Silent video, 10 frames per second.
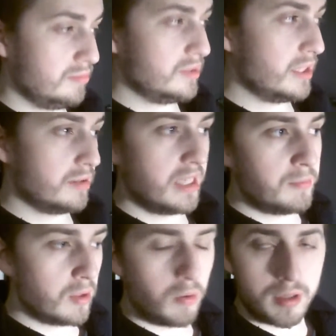he
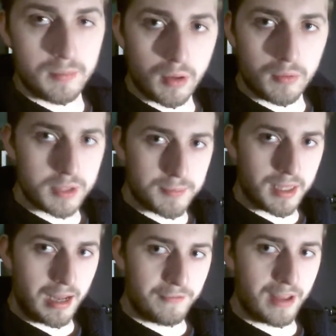will always be the
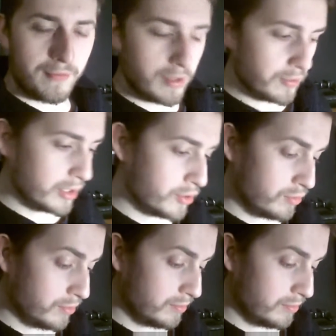high fight value in the duel.